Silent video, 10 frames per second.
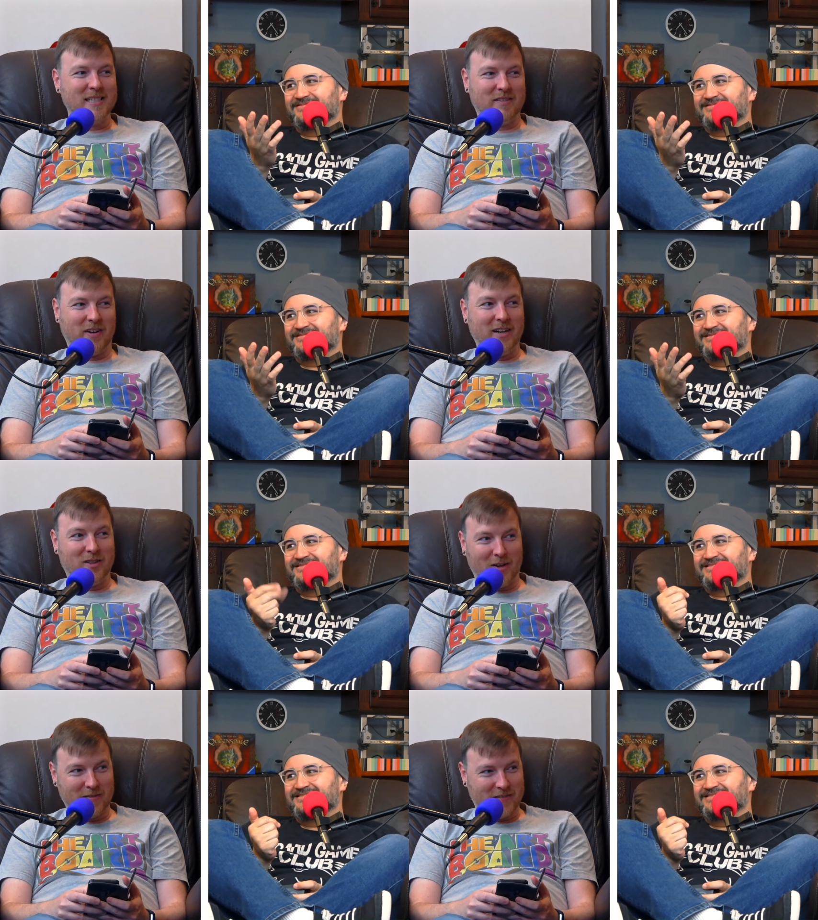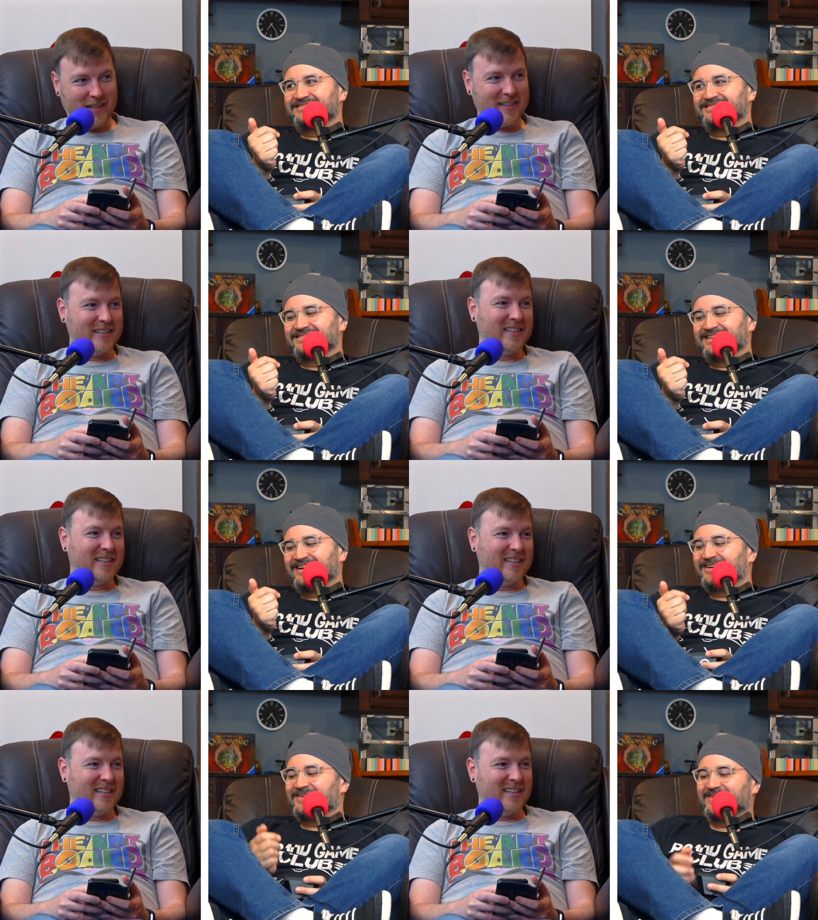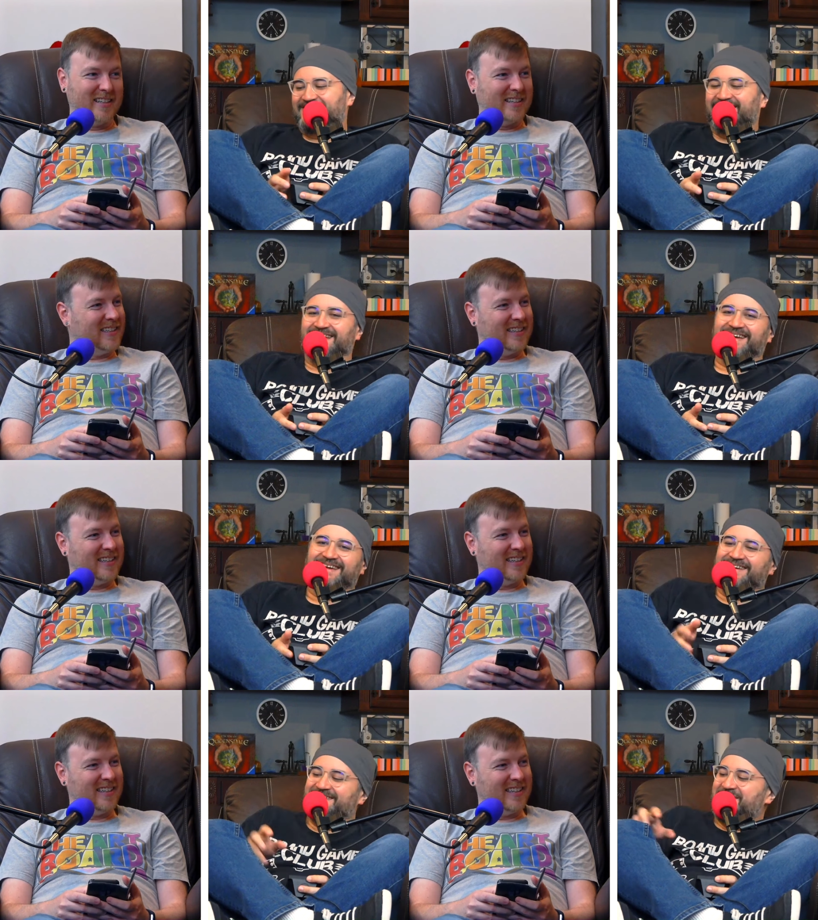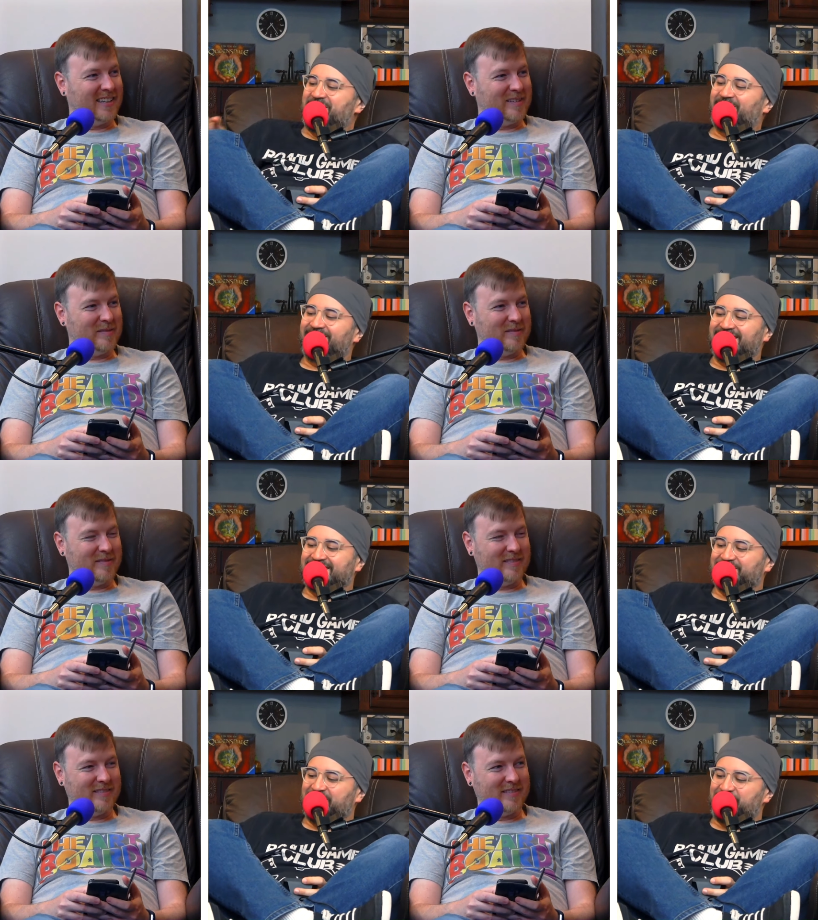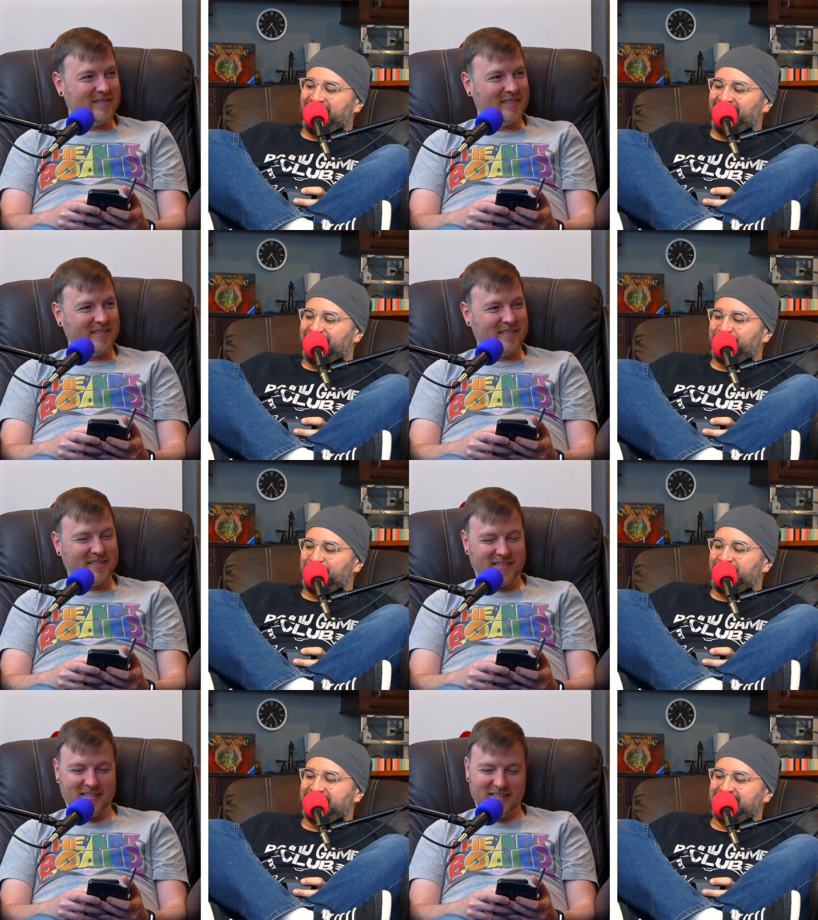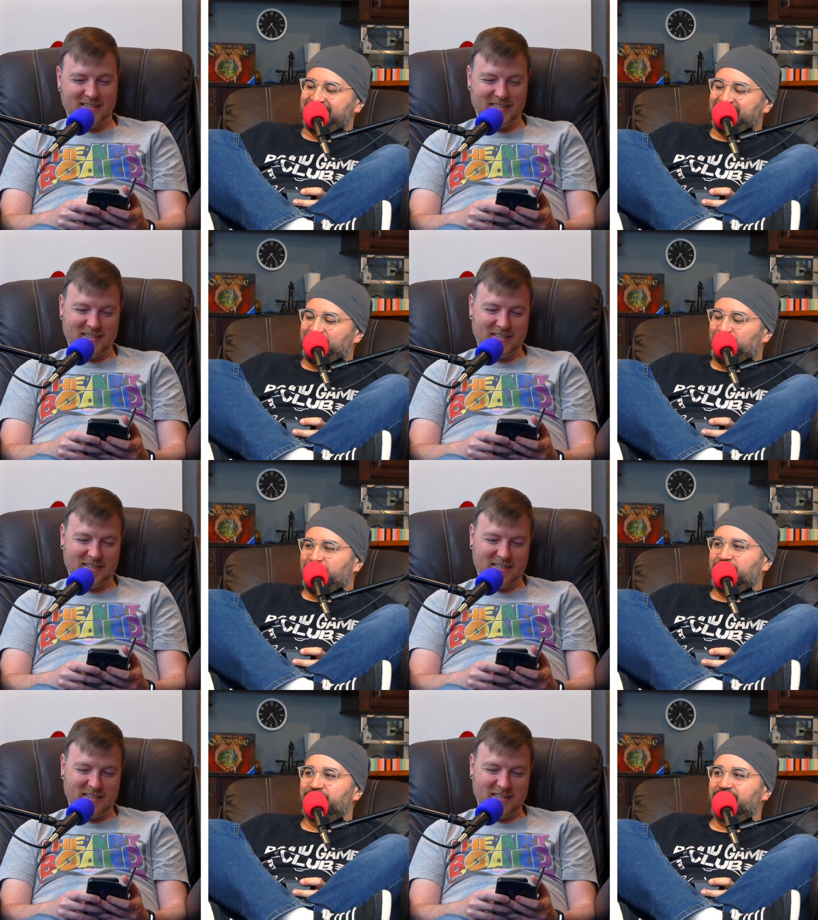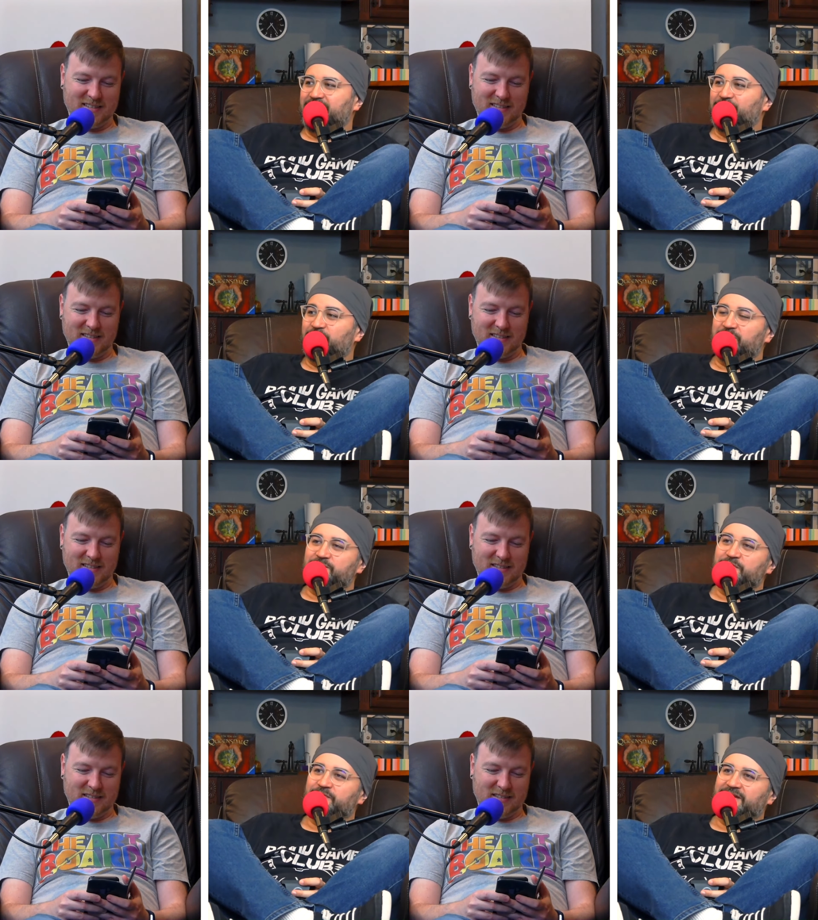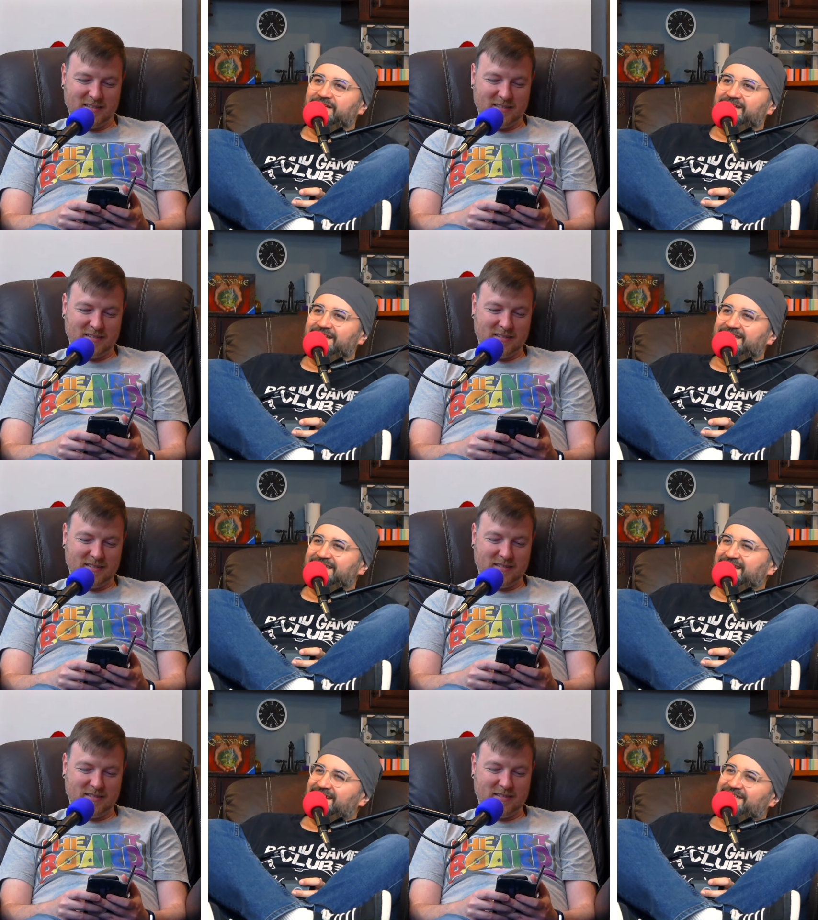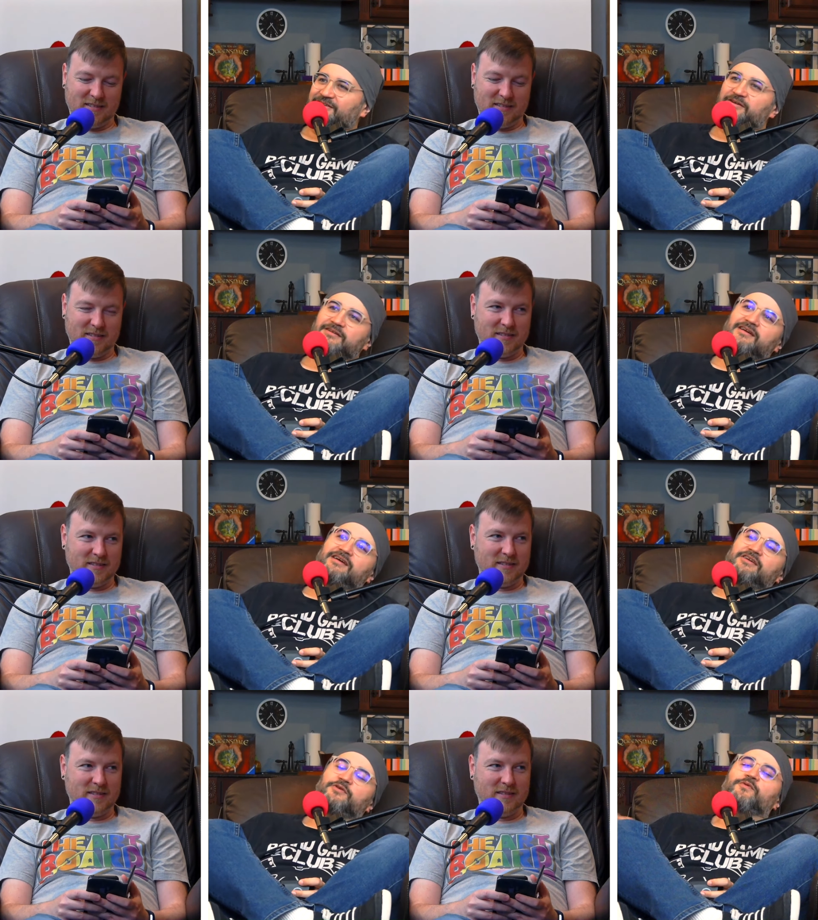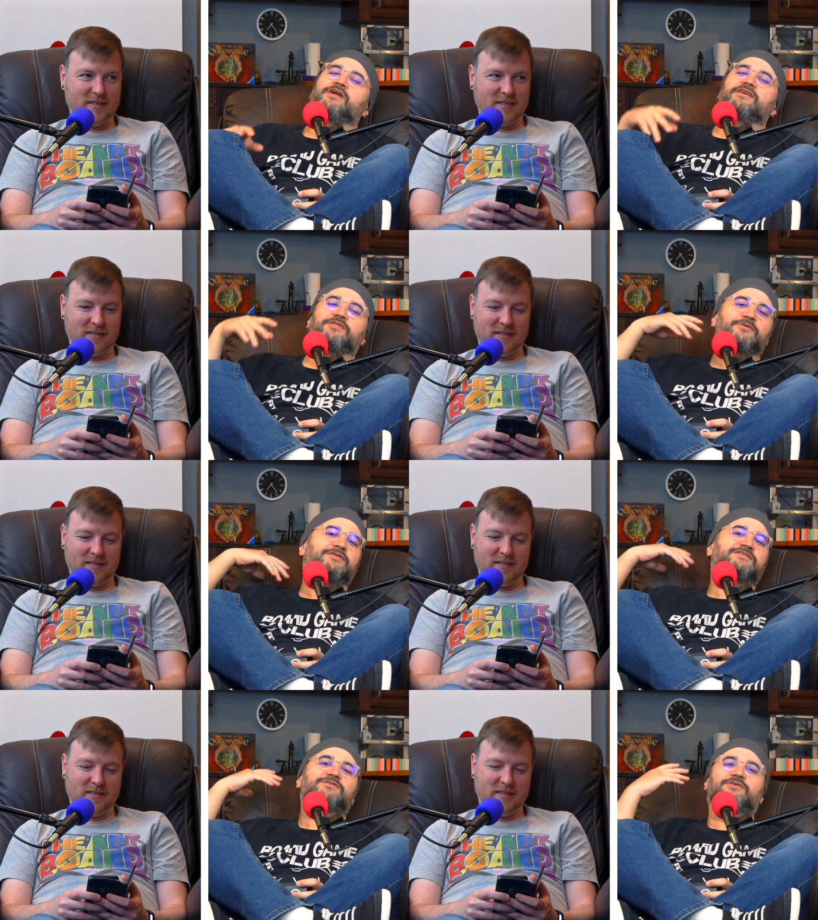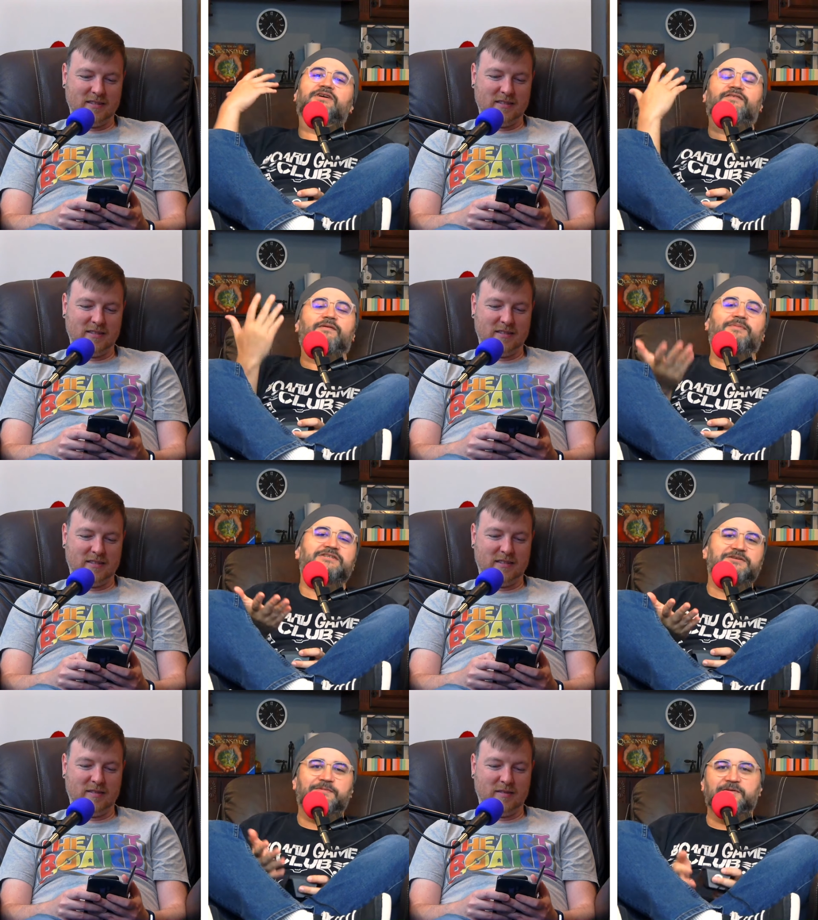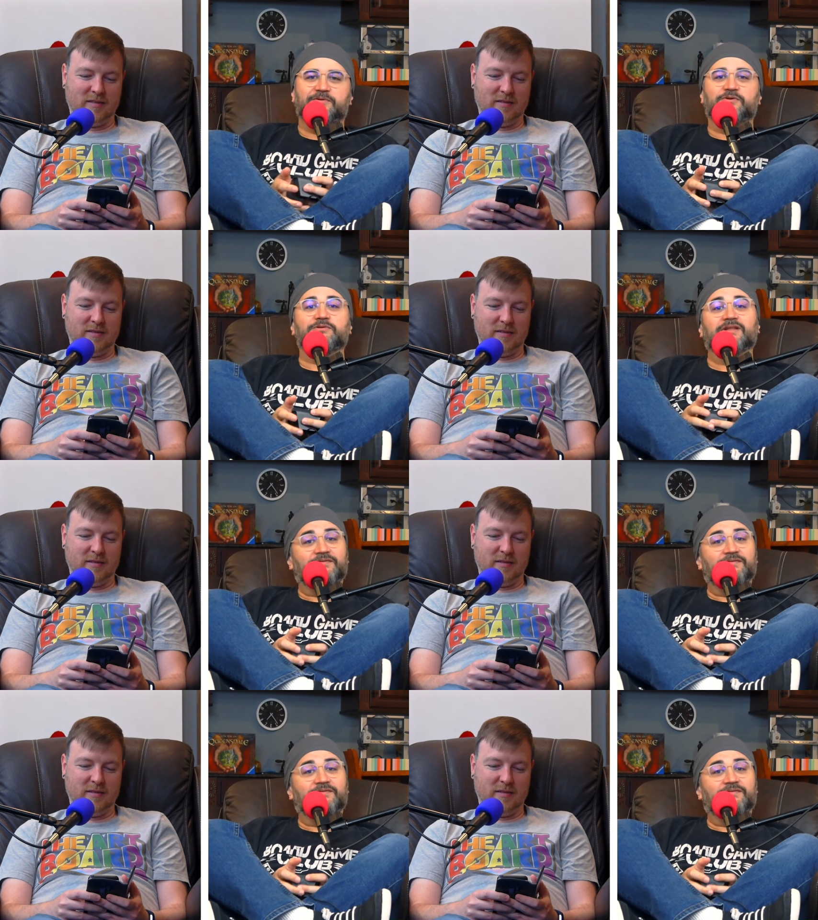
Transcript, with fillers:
Speaker 1: if I had thought of it.
Speaker 2: Oh, okay. Well, that's one of my honorable mentions. Decorum, we're moving in together, or you're running through the story of a bunch of people who live